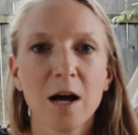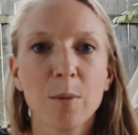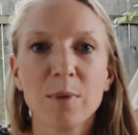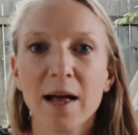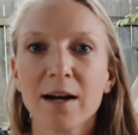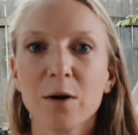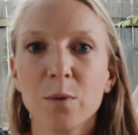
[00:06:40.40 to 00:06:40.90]
a
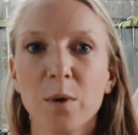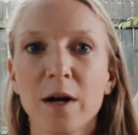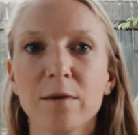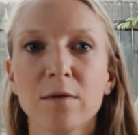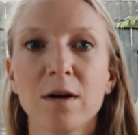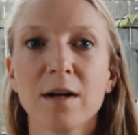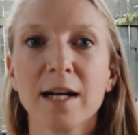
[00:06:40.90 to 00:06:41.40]
black and
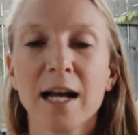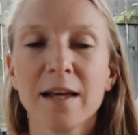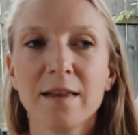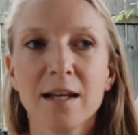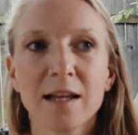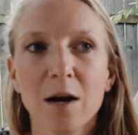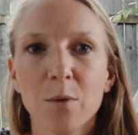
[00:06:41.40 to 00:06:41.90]
white rug, and I
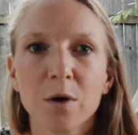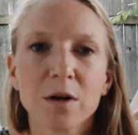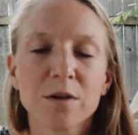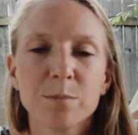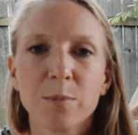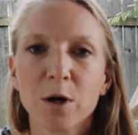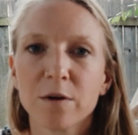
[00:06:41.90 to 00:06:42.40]
think that worked
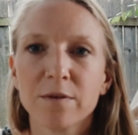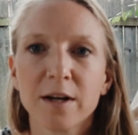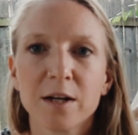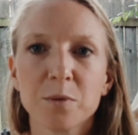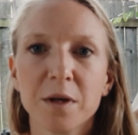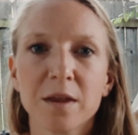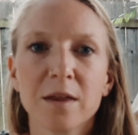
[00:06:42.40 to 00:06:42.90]

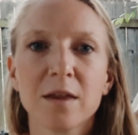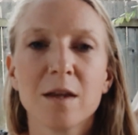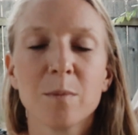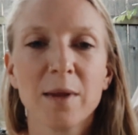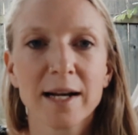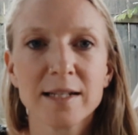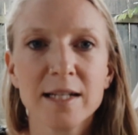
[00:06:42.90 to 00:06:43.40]
perfect with the
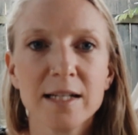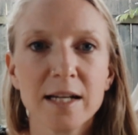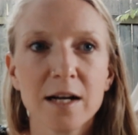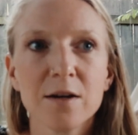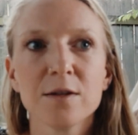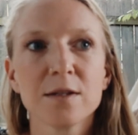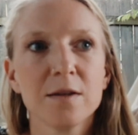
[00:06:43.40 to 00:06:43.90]
black
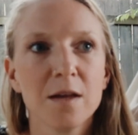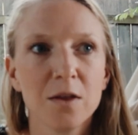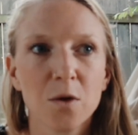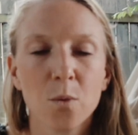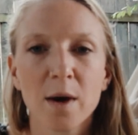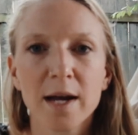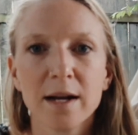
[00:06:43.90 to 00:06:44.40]
details and then
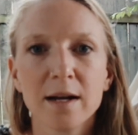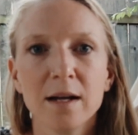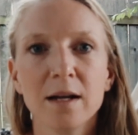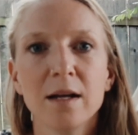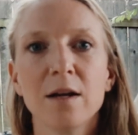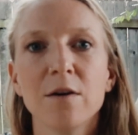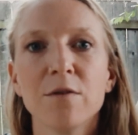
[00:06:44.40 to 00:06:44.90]
the white
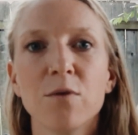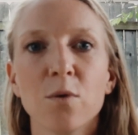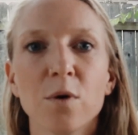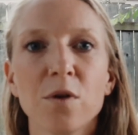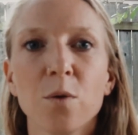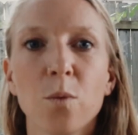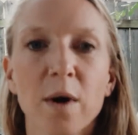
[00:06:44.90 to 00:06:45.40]

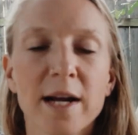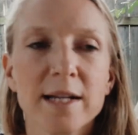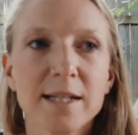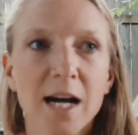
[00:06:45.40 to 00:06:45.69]
for the white